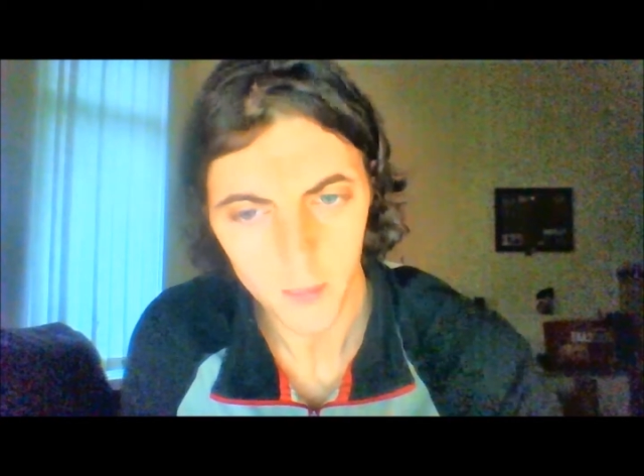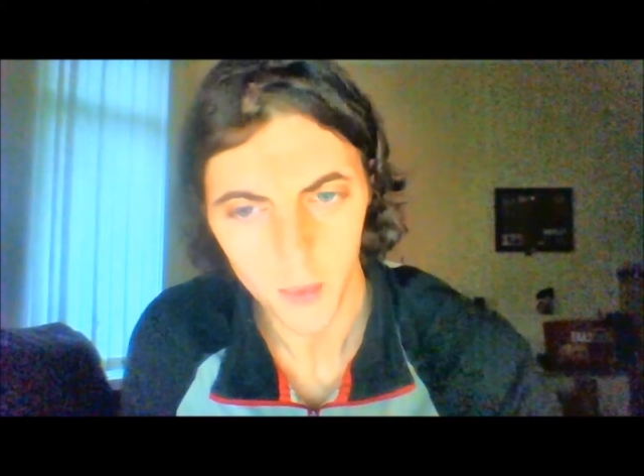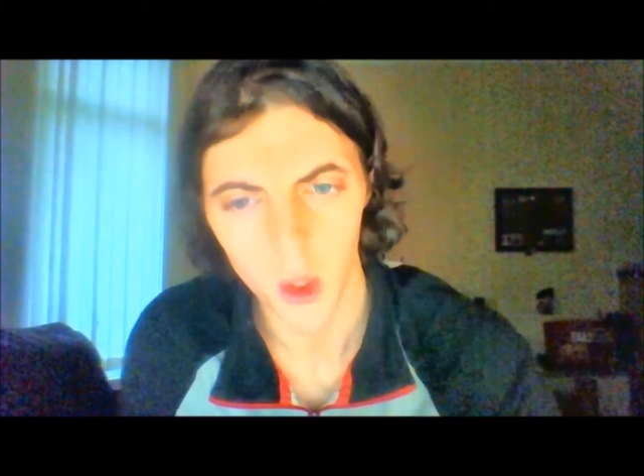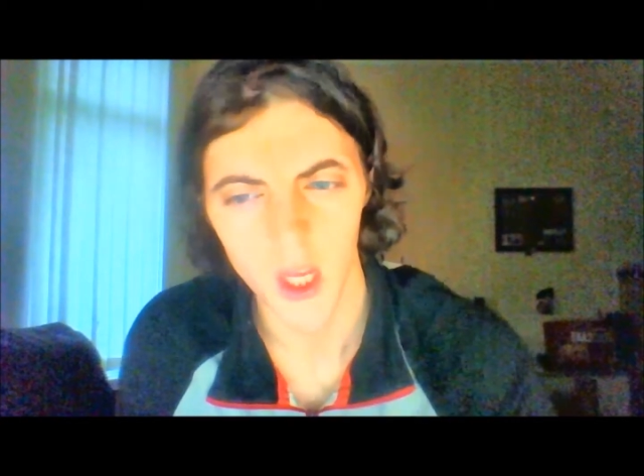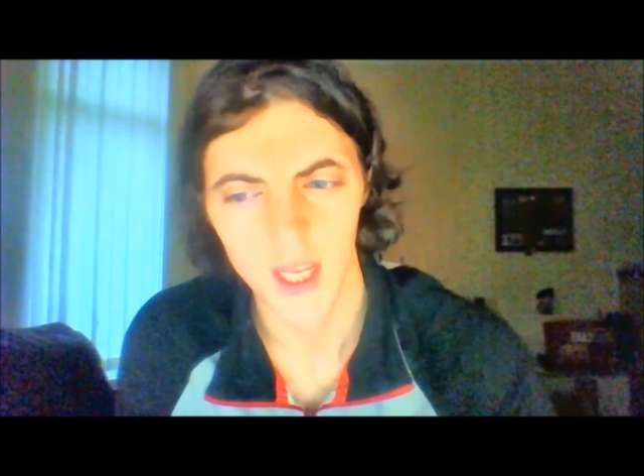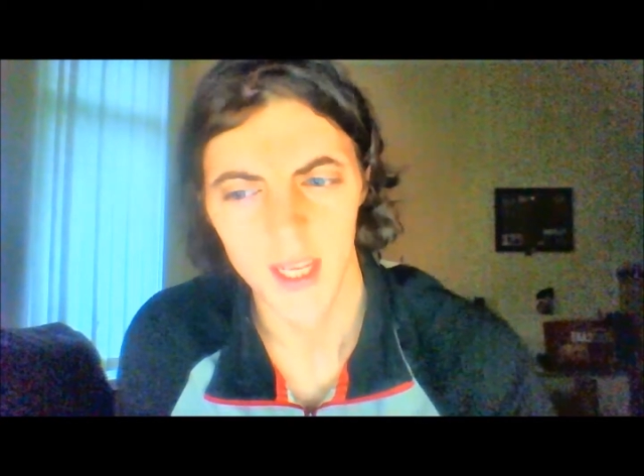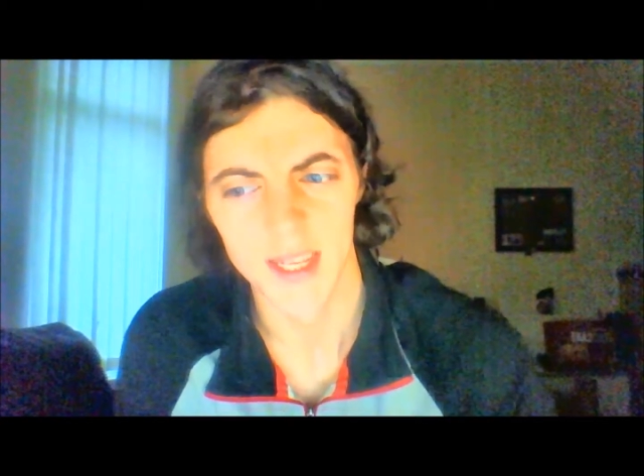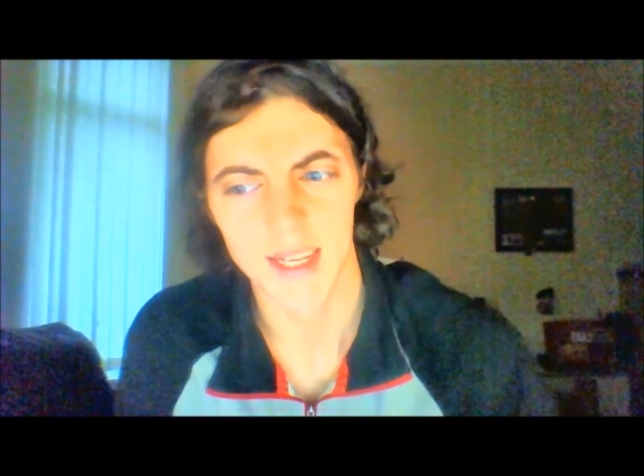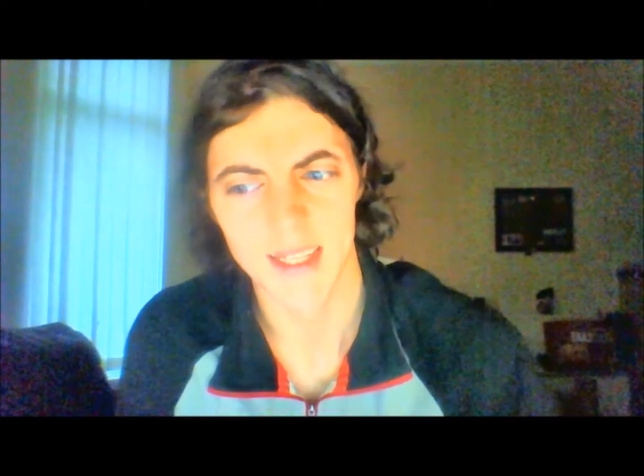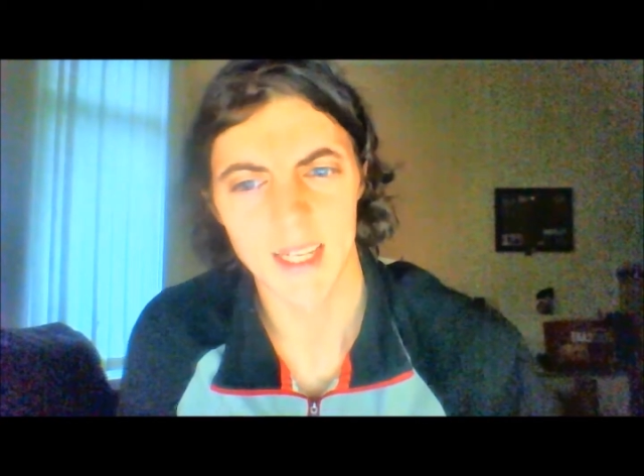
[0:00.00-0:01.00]
But
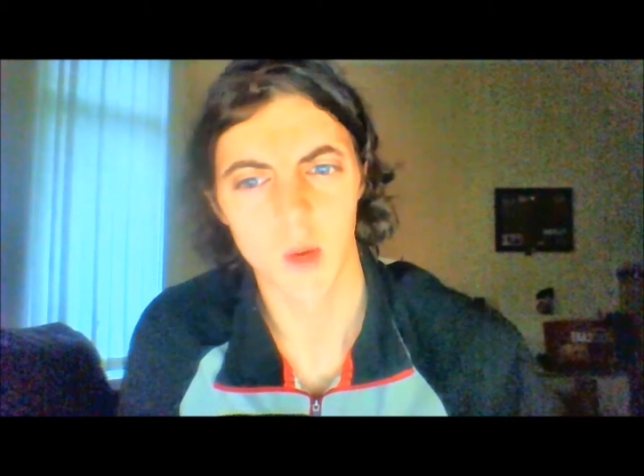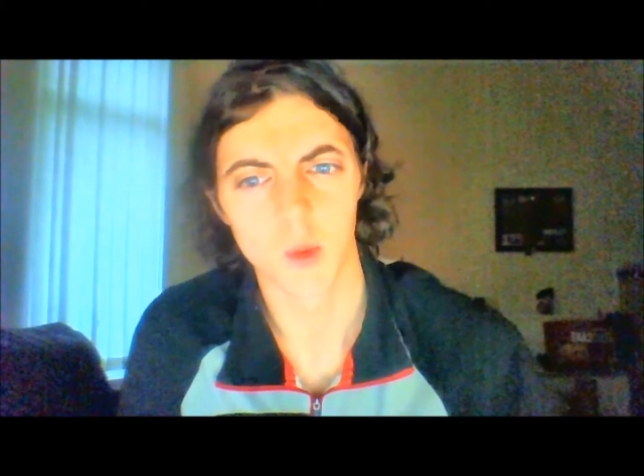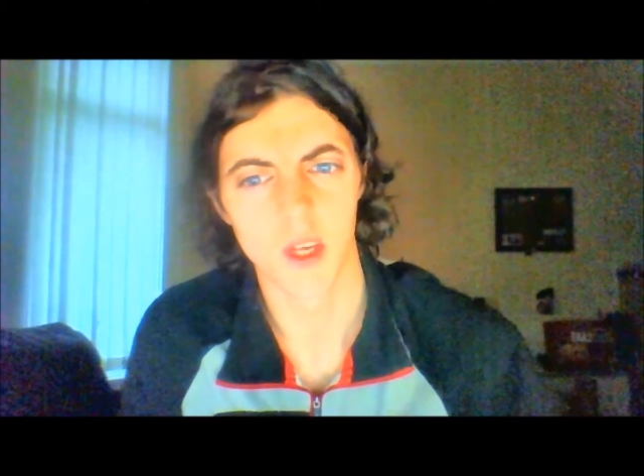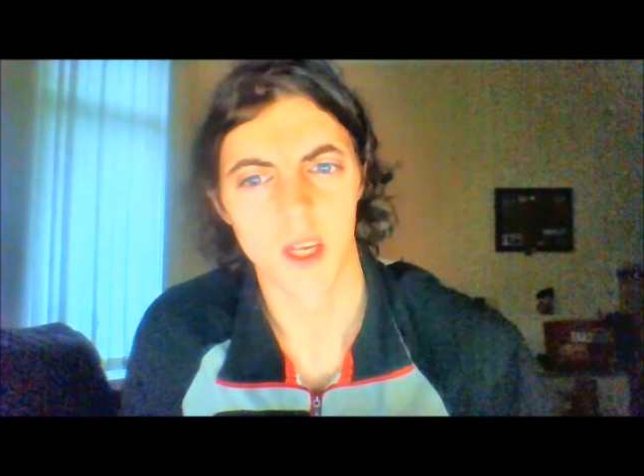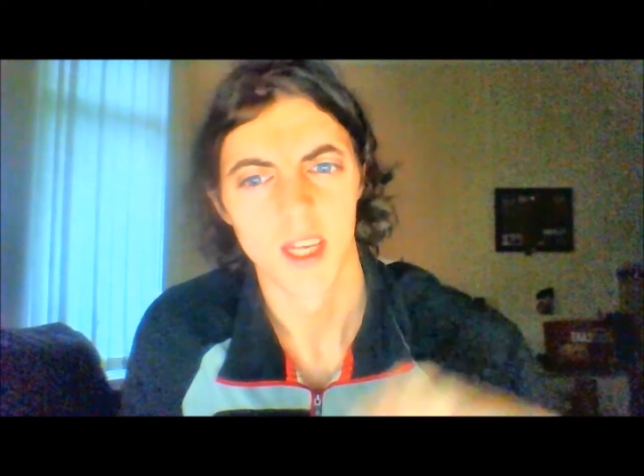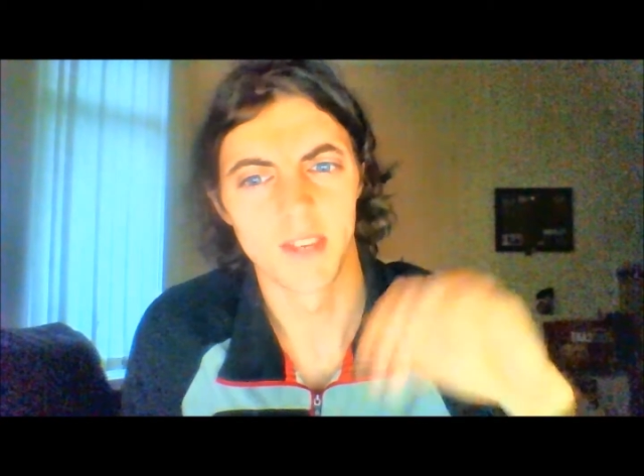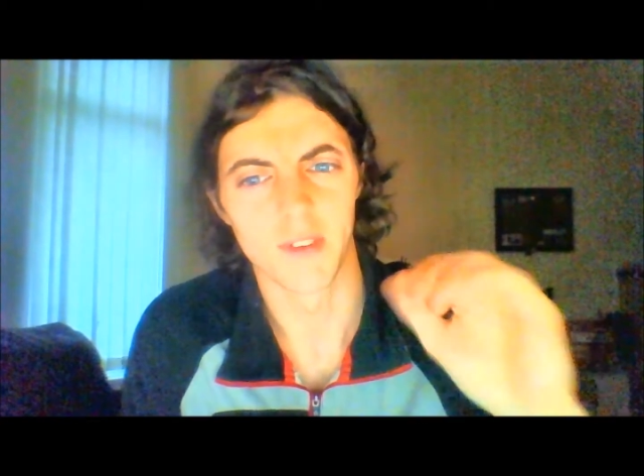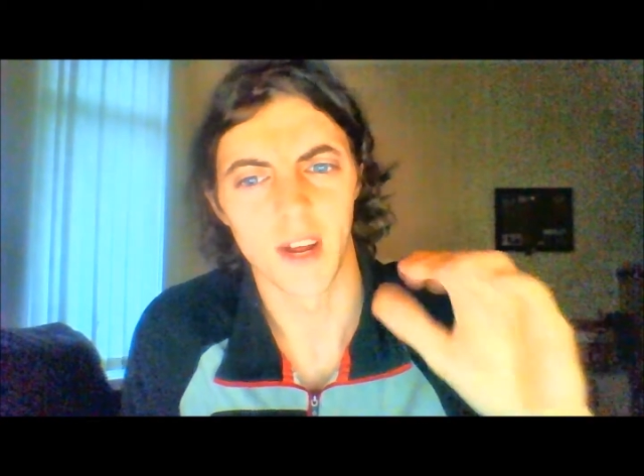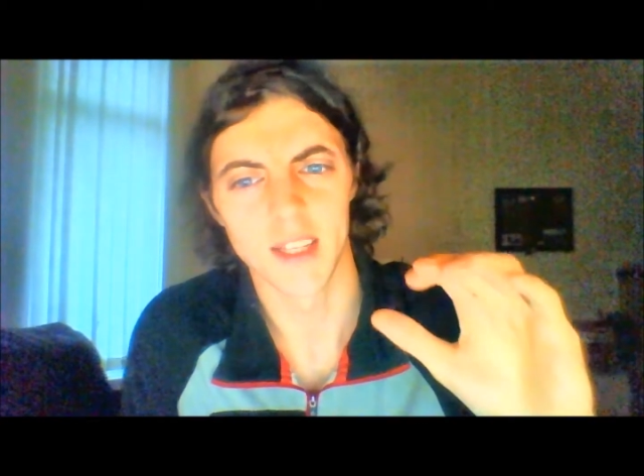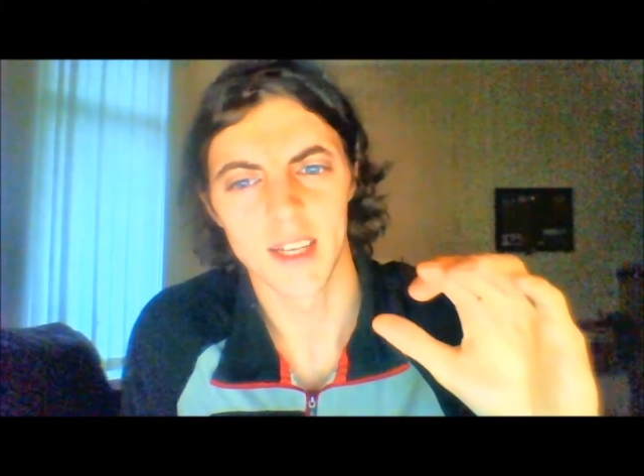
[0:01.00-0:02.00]
it's now you're
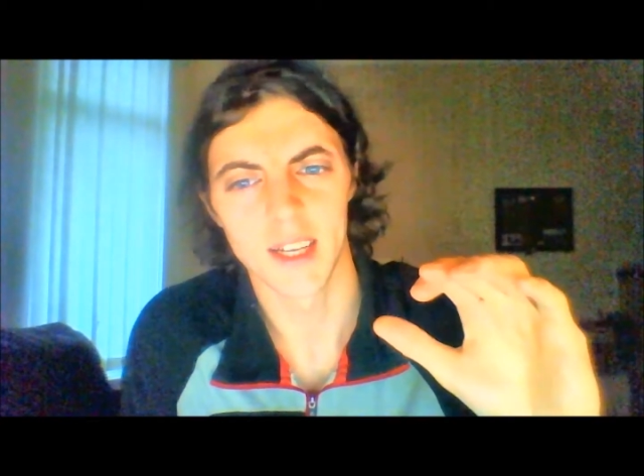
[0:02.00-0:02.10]
finding,